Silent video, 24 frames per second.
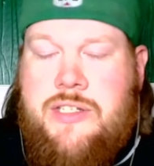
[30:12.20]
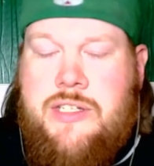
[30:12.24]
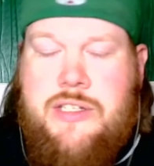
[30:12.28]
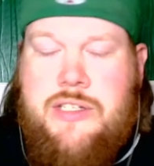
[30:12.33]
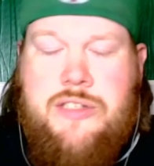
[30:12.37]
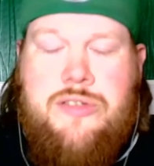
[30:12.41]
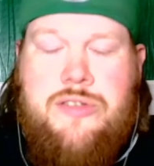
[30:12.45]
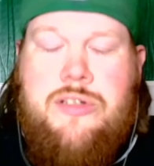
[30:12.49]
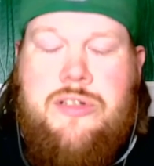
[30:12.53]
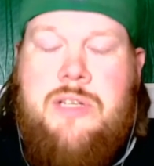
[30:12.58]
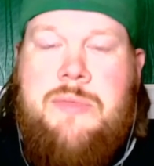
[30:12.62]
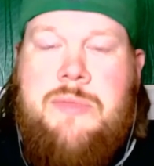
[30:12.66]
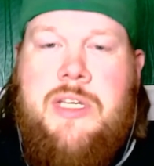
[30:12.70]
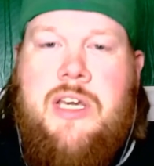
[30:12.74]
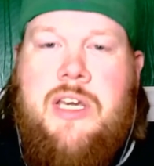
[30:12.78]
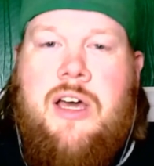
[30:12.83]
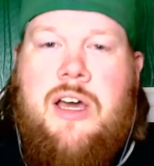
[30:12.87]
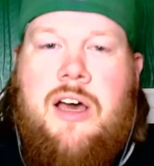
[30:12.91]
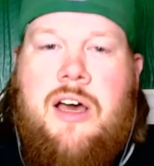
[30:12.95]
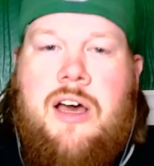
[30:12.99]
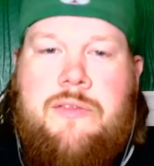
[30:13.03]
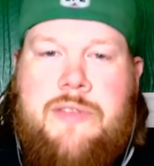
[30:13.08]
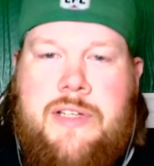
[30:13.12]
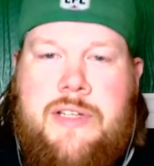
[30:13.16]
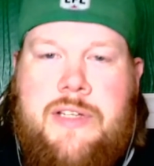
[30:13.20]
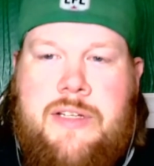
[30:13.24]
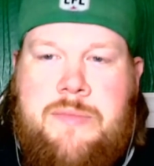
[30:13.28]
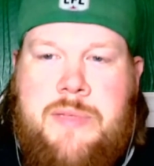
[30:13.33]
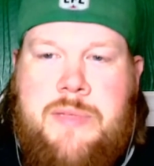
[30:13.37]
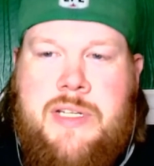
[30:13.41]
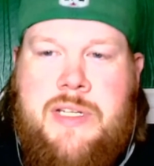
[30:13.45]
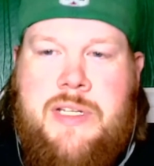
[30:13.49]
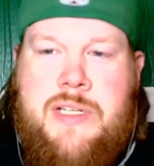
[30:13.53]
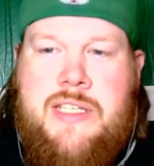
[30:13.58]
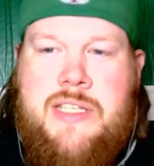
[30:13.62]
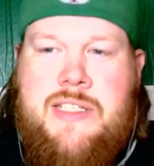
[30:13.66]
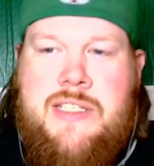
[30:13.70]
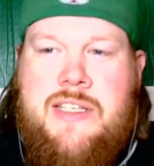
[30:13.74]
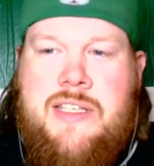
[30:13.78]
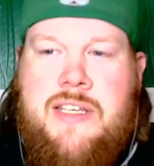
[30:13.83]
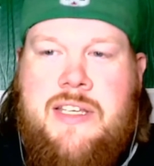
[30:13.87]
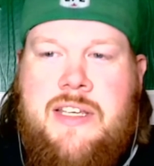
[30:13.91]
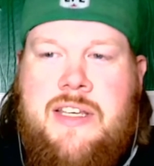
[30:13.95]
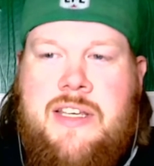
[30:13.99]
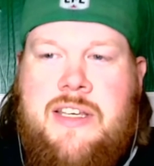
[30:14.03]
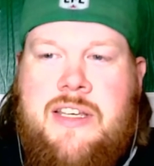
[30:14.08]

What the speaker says: just extremely confident, but he's